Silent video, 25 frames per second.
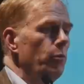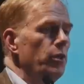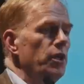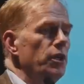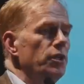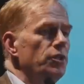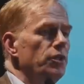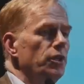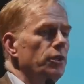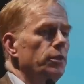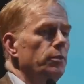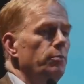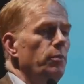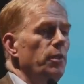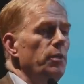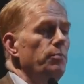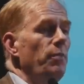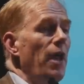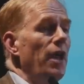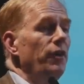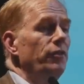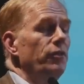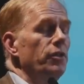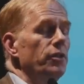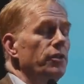And we need just to
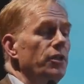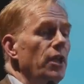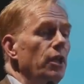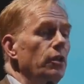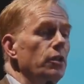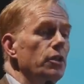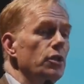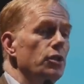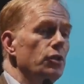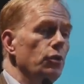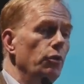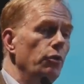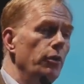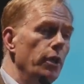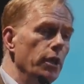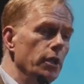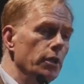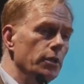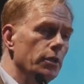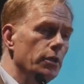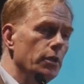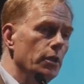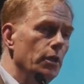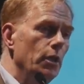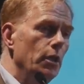be better at telling
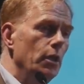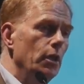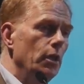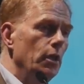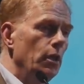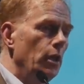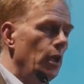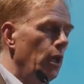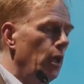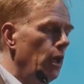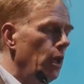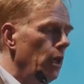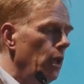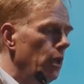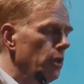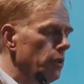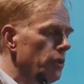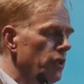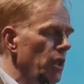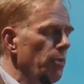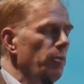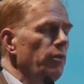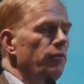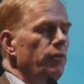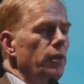stories.
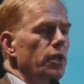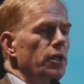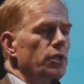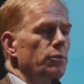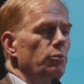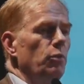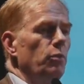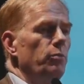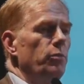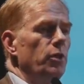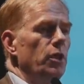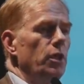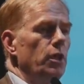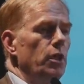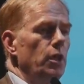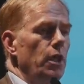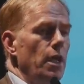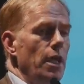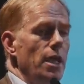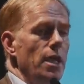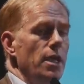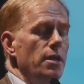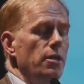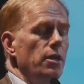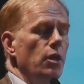Uh, some of this will
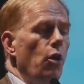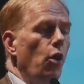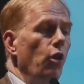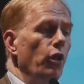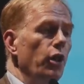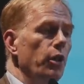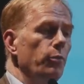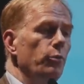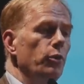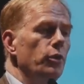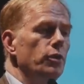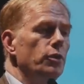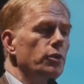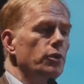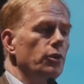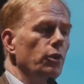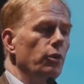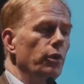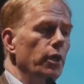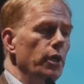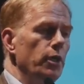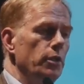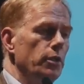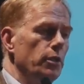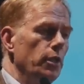be in Hollywood
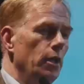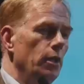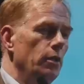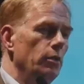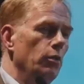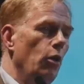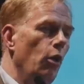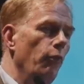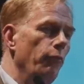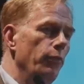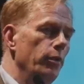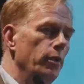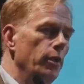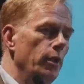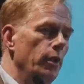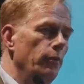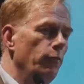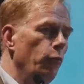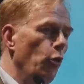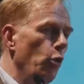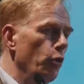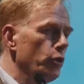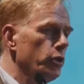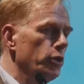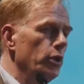stories, and often,
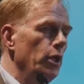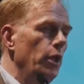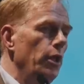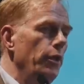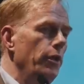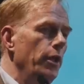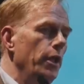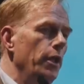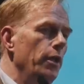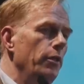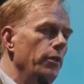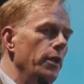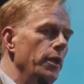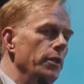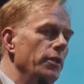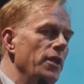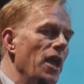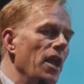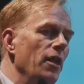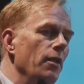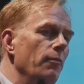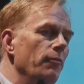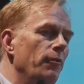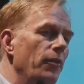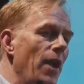unfortunately, they, they
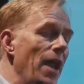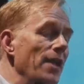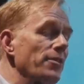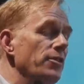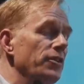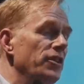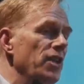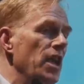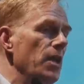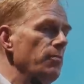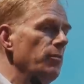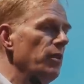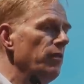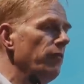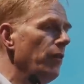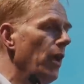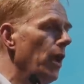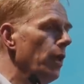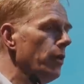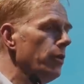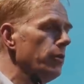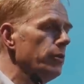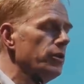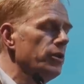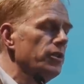tell them for entertainment
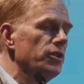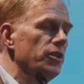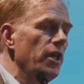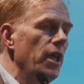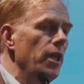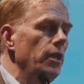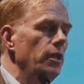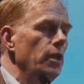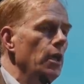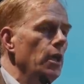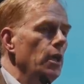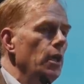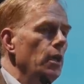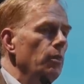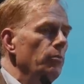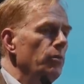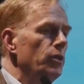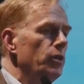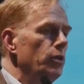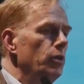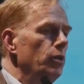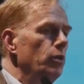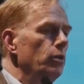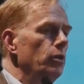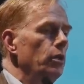values instead.
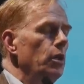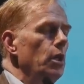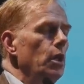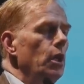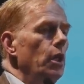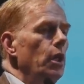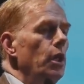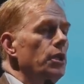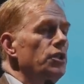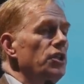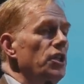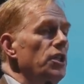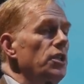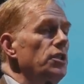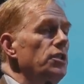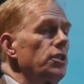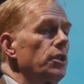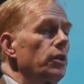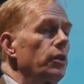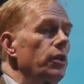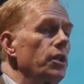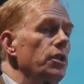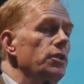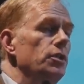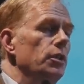But, you know, it's
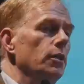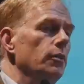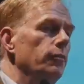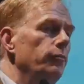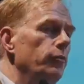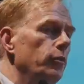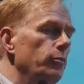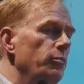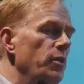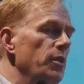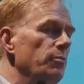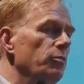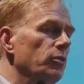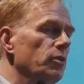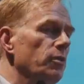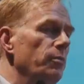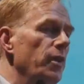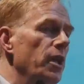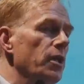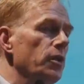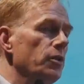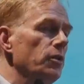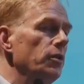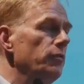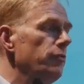easier and easier for people
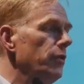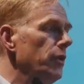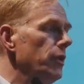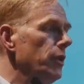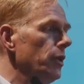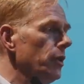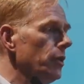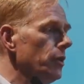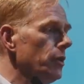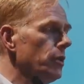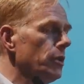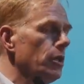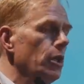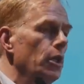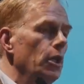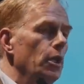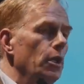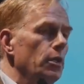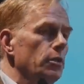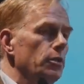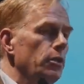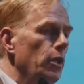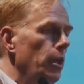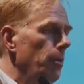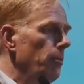to make good videos.
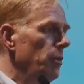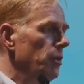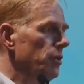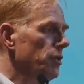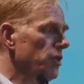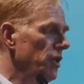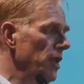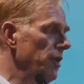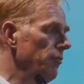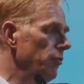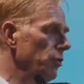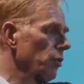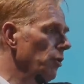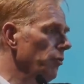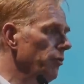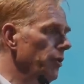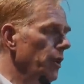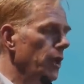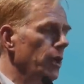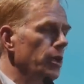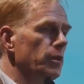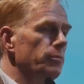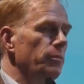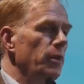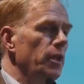So, I mean, Stephen
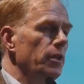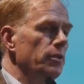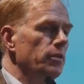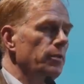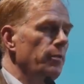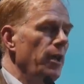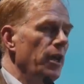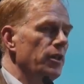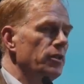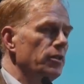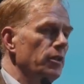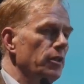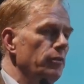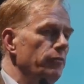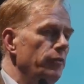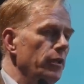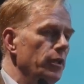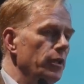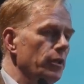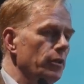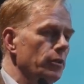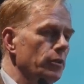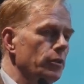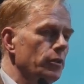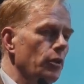over there has made some
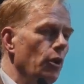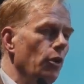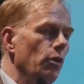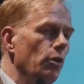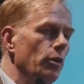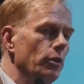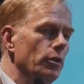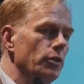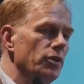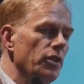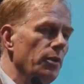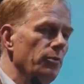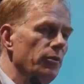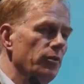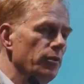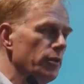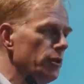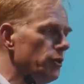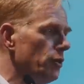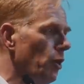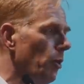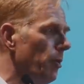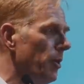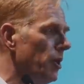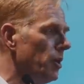excellent videos on some
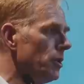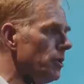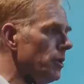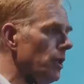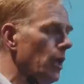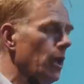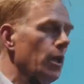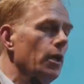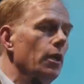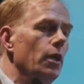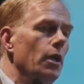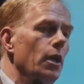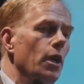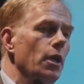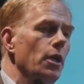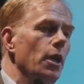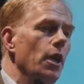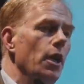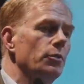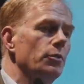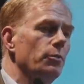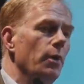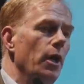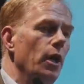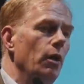of these topics uh,
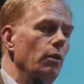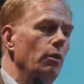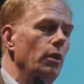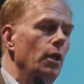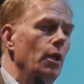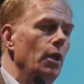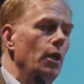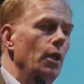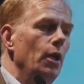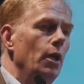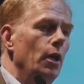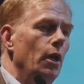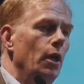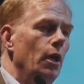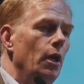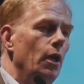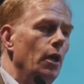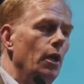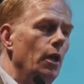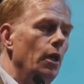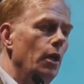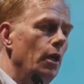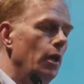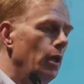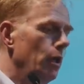as well.
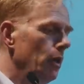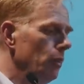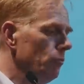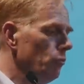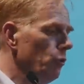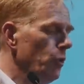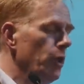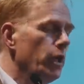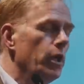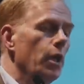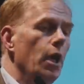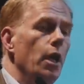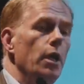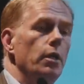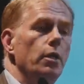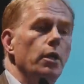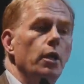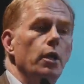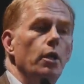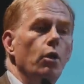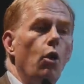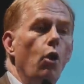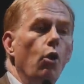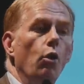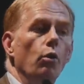Uh, we
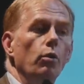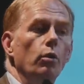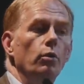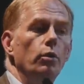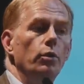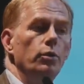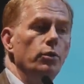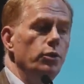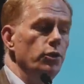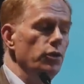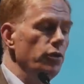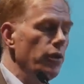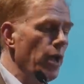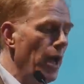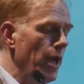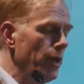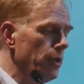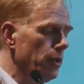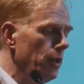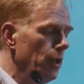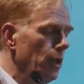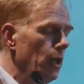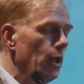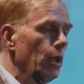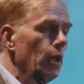can uh, all do
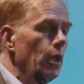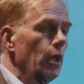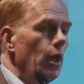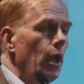that.